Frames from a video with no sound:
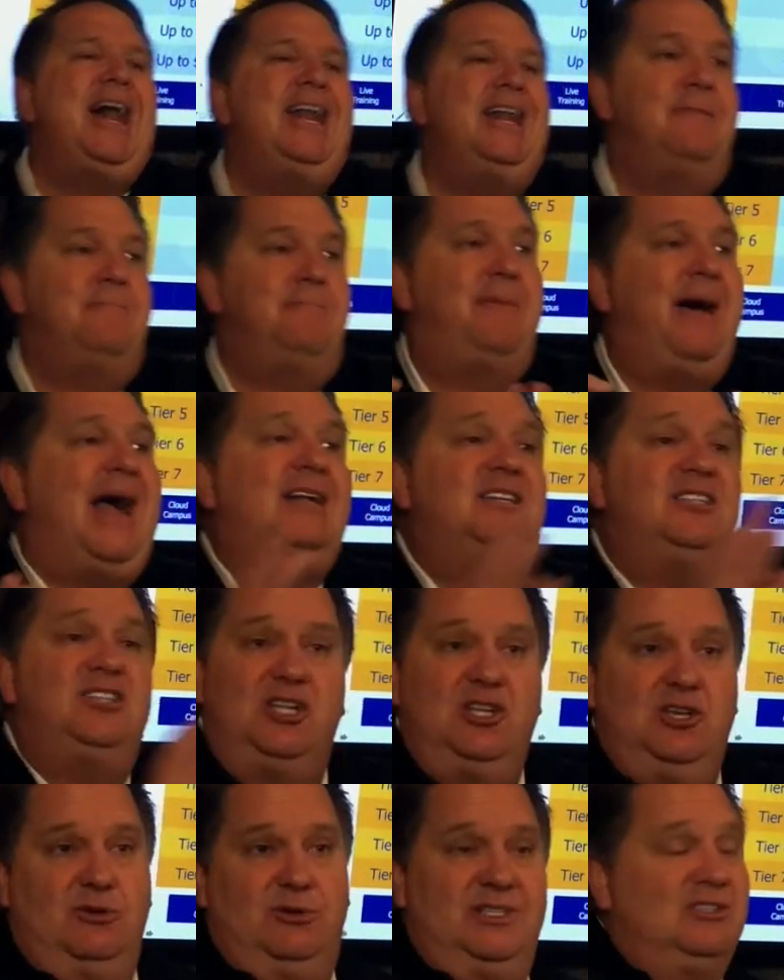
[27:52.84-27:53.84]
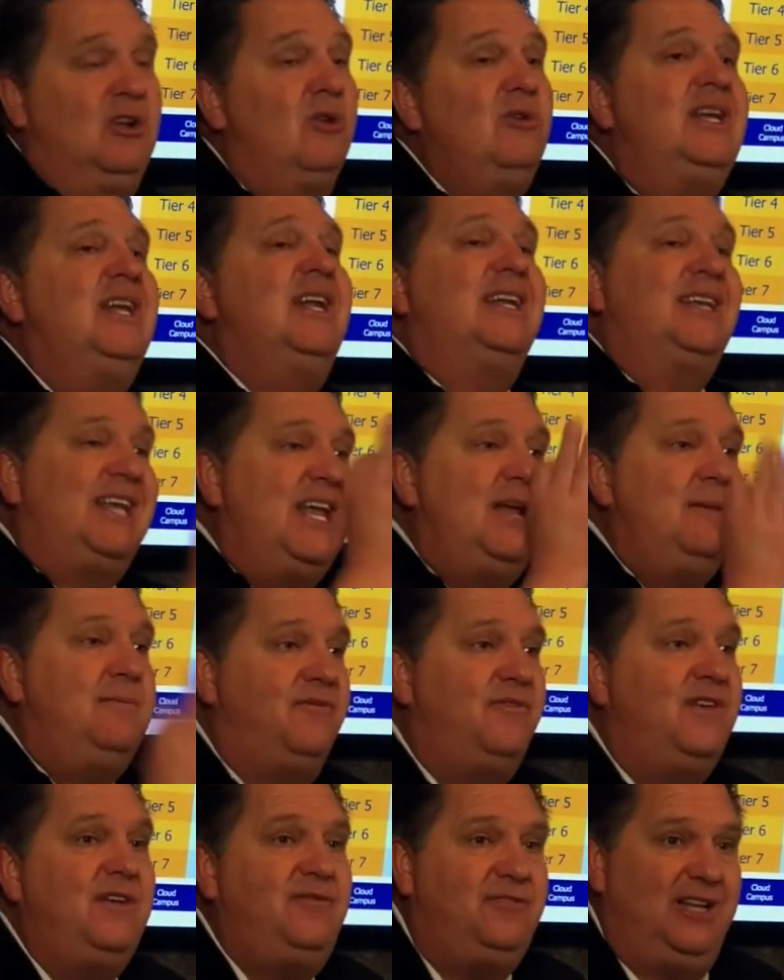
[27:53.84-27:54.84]
it back to you. He's only going to keep
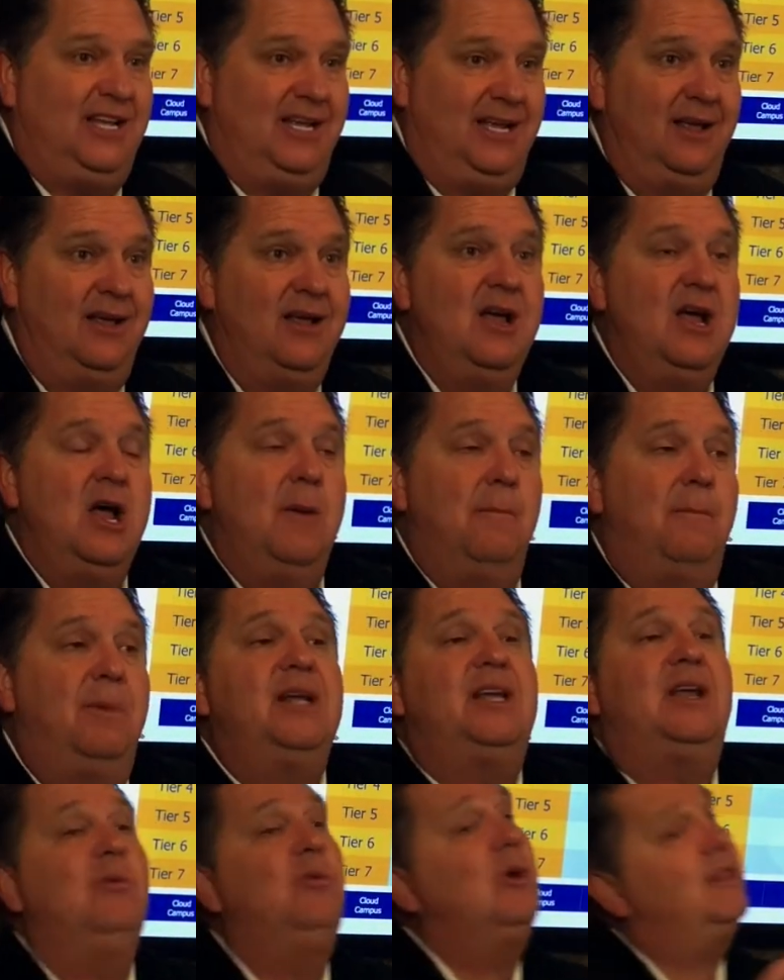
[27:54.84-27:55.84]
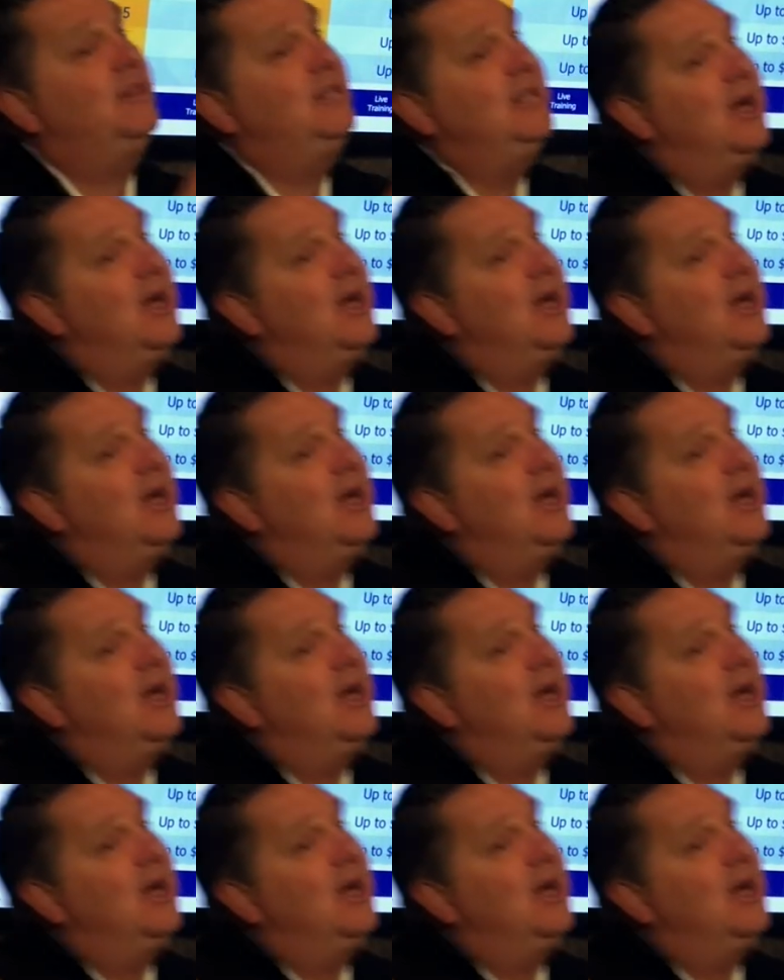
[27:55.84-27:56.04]
50. But it can work the